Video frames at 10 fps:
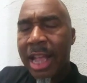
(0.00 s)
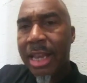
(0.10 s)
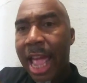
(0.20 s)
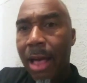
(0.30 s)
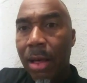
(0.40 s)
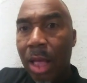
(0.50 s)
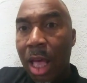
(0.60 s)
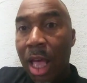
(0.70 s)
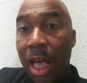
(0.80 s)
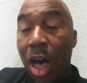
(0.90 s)
now
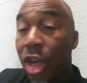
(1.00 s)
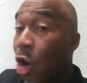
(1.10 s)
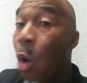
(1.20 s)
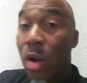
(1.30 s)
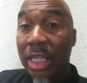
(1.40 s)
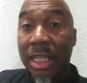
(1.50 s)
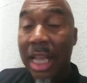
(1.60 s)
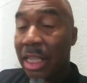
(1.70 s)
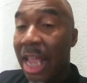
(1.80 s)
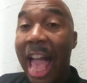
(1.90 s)
of course,
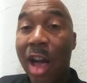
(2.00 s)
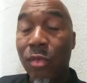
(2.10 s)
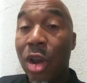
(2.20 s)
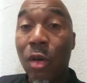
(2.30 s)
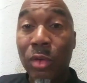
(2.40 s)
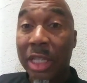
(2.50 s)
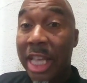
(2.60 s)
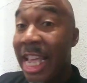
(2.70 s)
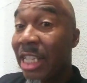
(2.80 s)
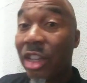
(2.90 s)
Nadal knows
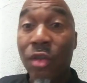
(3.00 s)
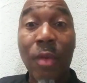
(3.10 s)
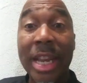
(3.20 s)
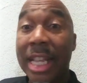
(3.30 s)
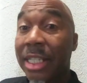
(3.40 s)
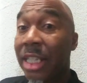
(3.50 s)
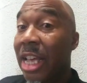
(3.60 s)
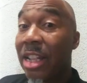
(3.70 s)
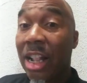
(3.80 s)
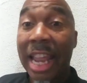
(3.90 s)
he's the greatest
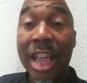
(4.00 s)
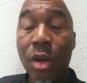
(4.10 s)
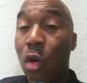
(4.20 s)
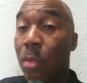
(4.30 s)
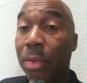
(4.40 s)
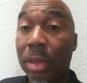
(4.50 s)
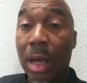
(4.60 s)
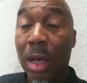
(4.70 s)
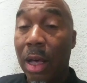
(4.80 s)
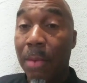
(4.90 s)
clay court
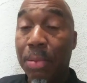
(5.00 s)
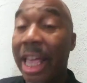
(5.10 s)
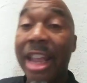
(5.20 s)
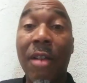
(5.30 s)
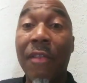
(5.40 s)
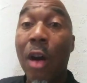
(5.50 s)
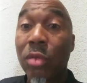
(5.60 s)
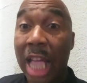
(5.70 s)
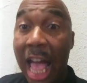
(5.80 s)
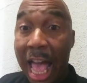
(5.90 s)
uh, player of all
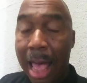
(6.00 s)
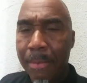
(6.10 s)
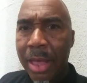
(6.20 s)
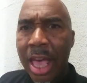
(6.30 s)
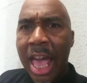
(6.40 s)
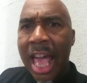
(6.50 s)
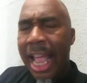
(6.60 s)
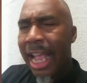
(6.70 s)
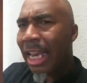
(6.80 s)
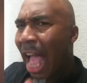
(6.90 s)
time.
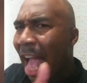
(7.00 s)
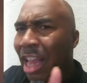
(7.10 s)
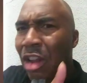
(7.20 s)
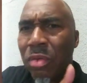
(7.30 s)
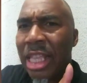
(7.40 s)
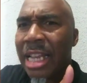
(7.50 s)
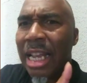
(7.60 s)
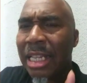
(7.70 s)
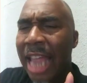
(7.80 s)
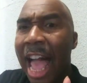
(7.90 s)
And I don't think
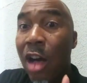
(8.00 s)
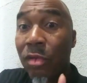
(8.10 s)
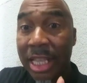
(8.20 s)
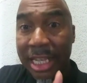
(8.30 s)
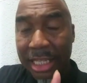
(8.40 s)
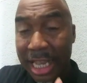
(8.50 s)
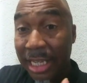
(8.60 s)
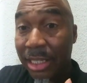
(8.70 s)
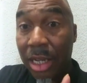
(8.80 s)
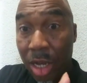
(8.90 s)
Nadal thinks
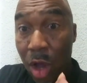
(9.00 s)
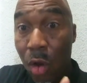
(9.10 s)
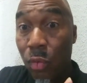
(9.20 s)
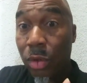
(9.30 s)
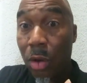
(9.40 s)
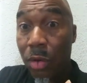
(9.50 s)
he's the GOAT,